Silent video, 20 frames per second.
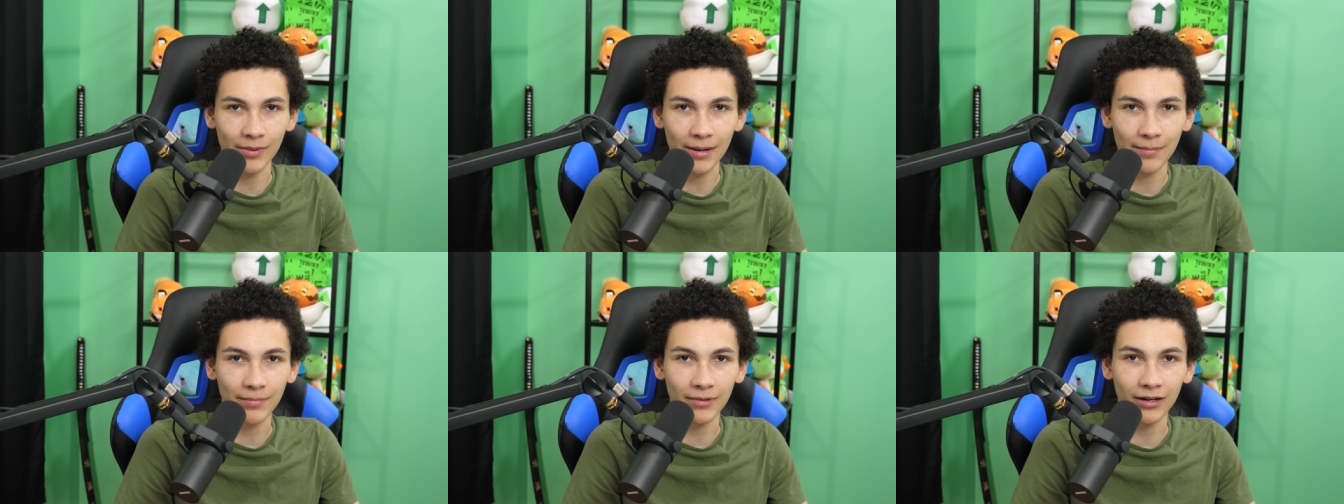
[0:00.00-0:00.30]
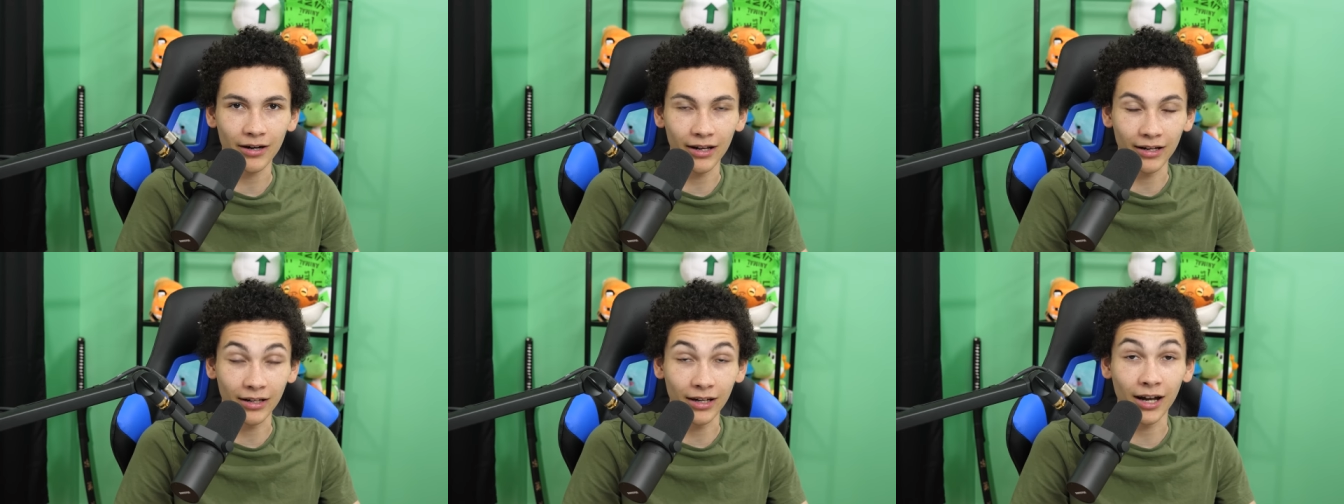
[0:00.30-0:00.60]

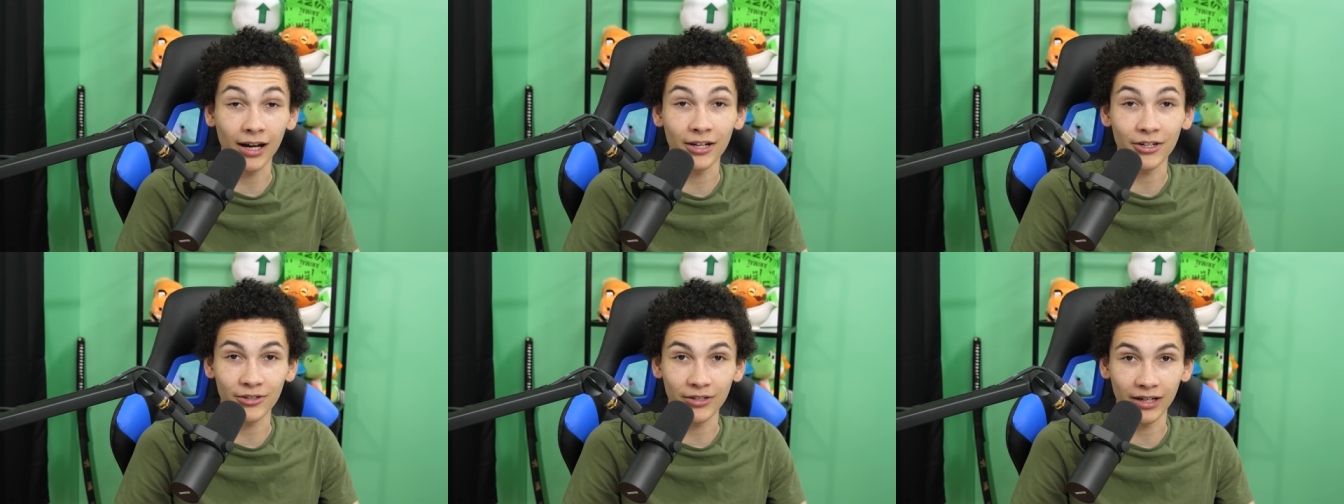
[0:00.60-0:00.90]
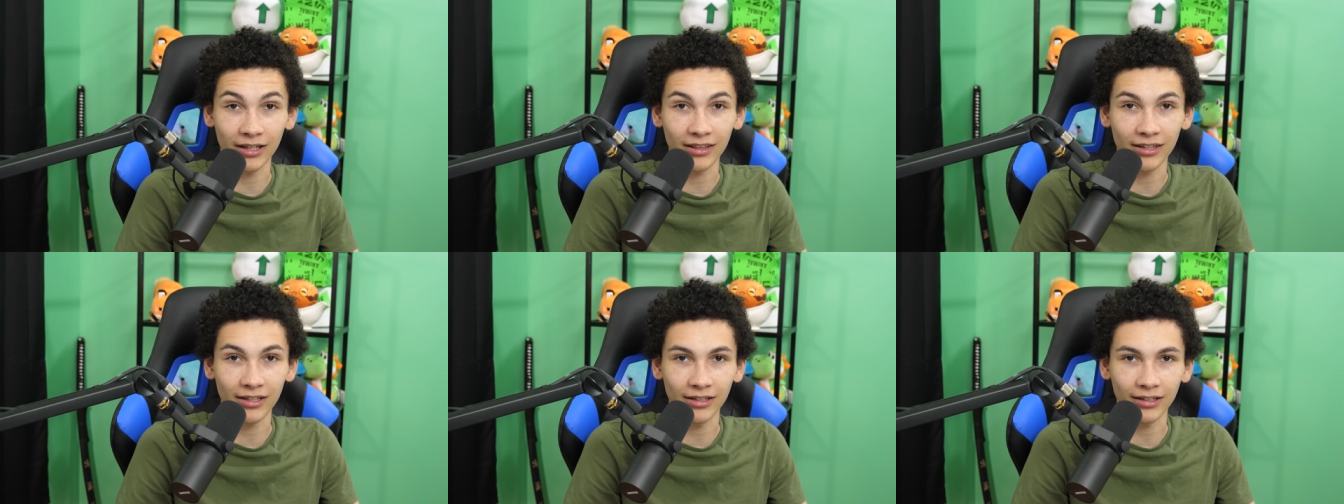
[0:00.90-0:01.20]
Pepper and not
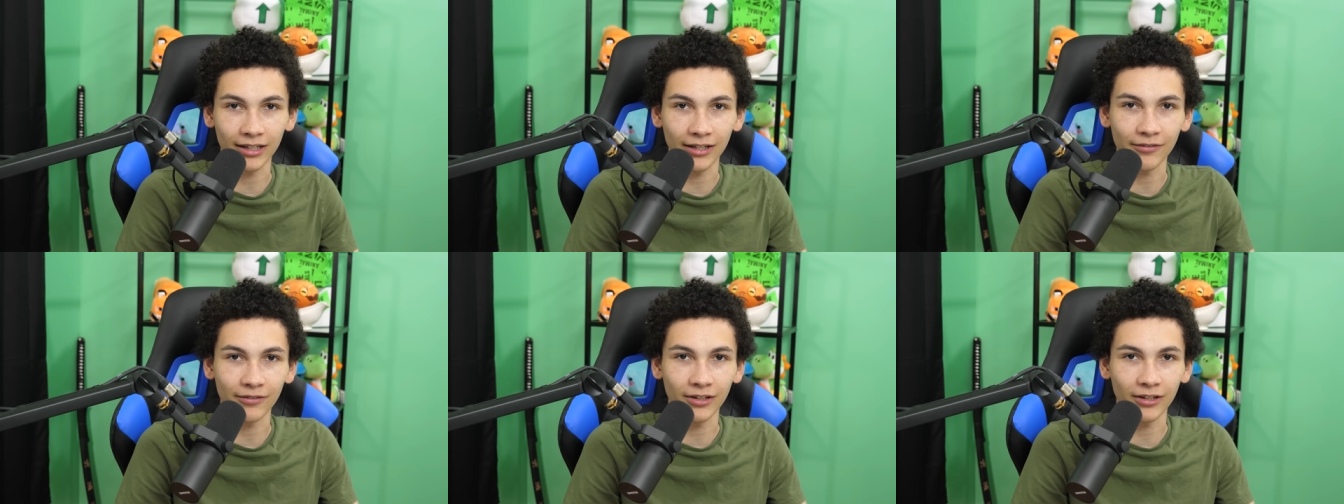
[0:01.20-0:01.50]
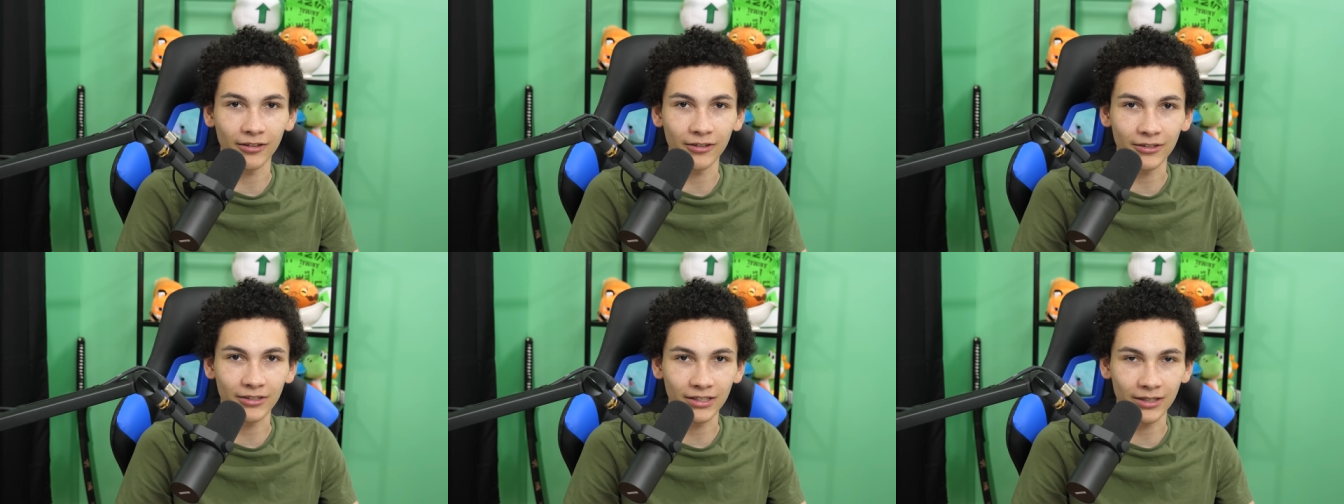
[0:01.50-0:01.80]
drink the 11
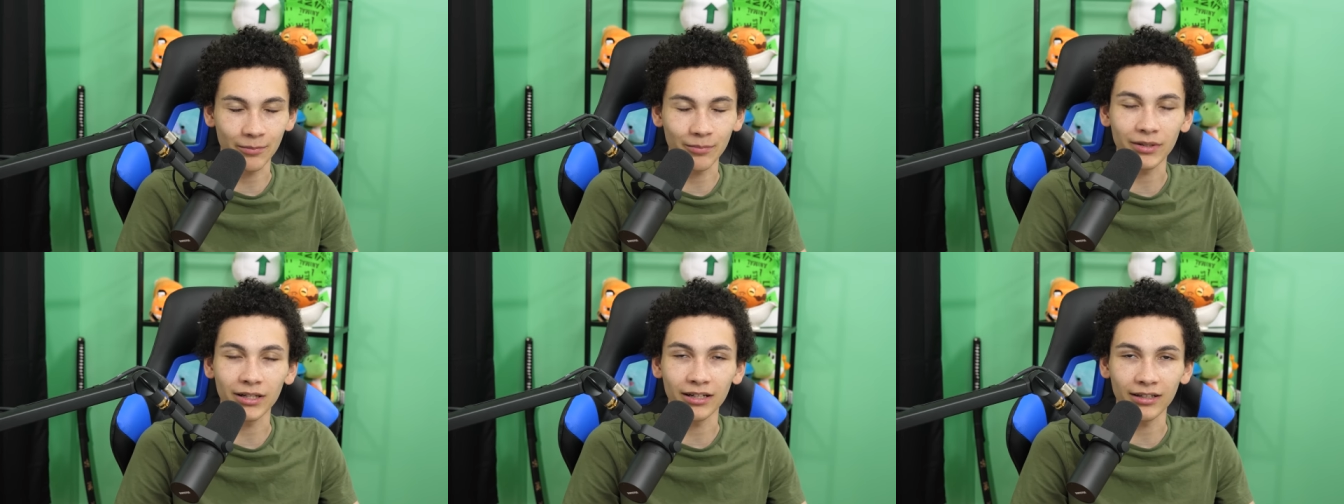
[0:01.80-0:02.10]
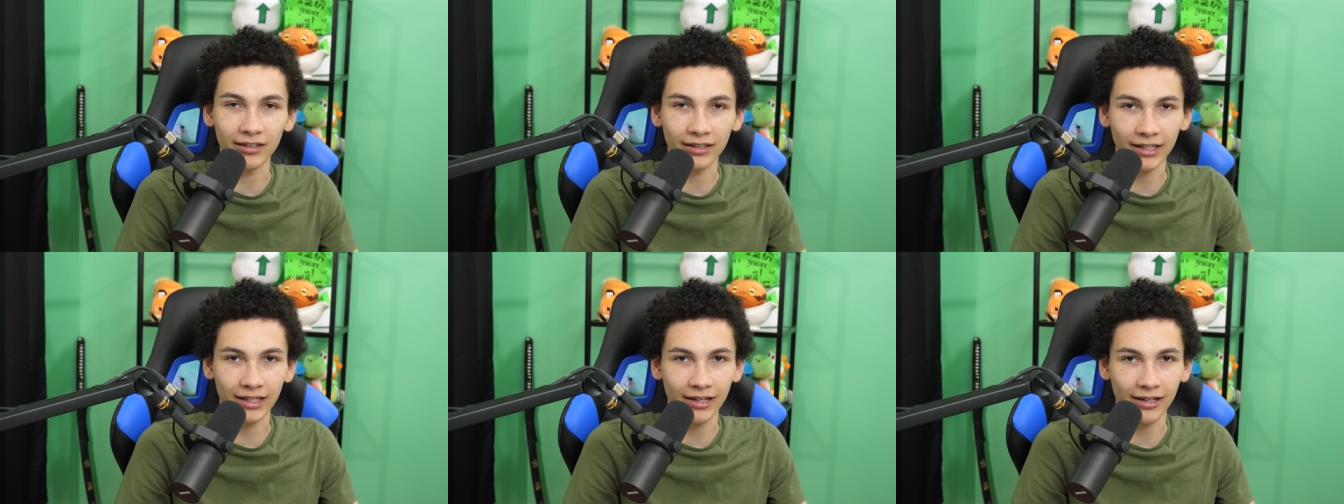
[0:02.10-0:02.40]
others
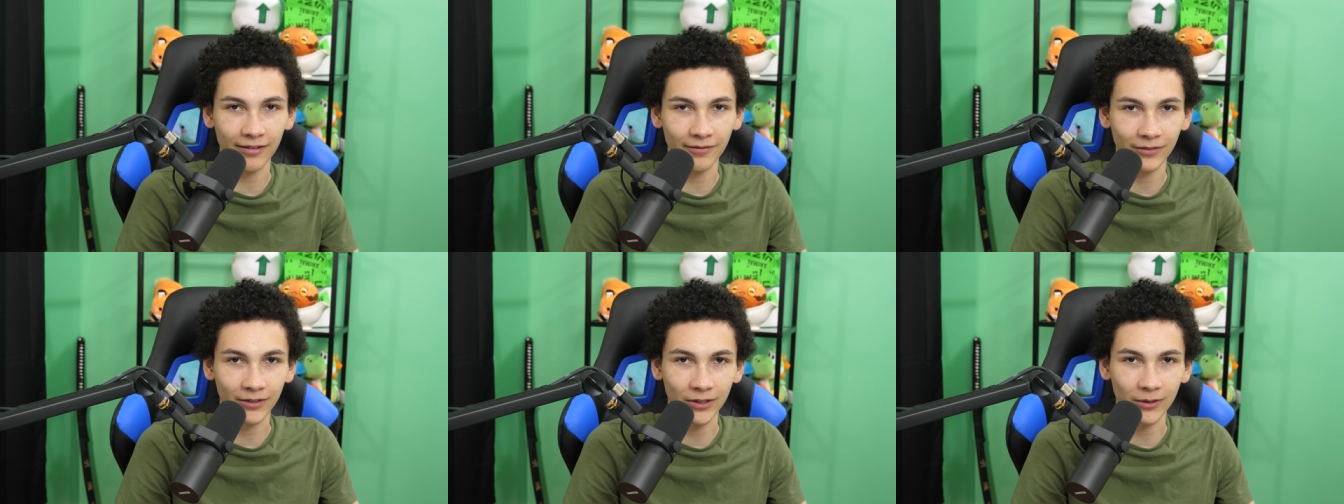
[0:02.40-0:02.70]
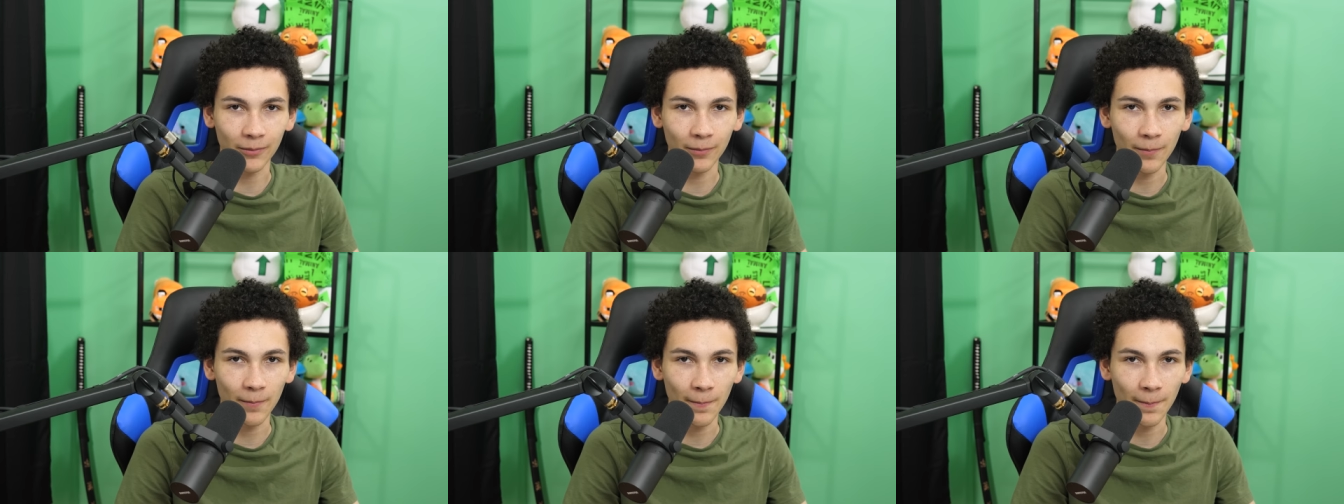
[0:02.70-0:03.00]
immediately
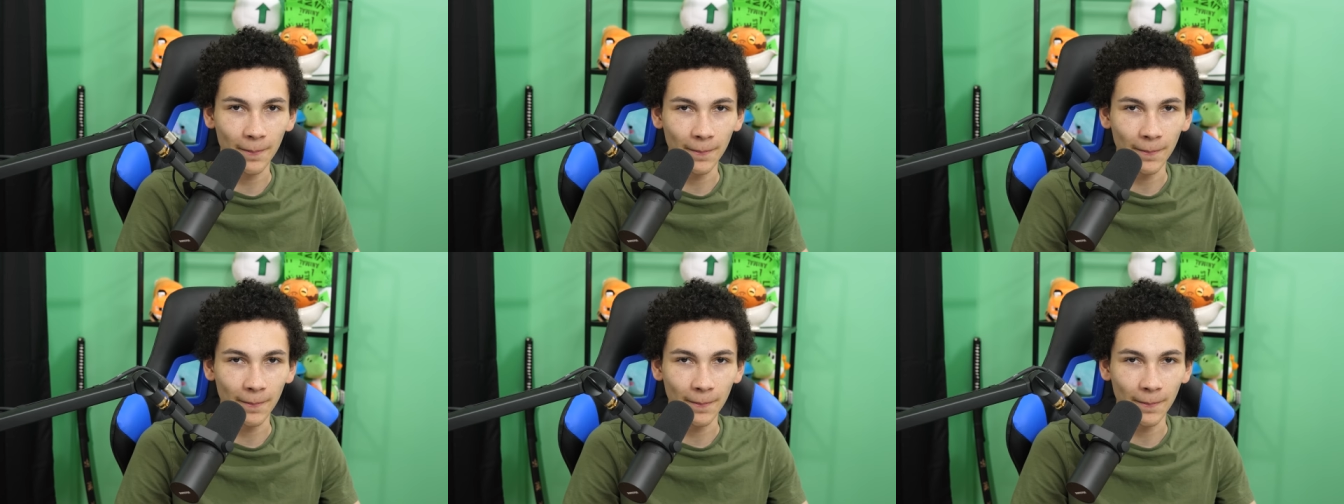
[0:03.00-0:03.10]
after,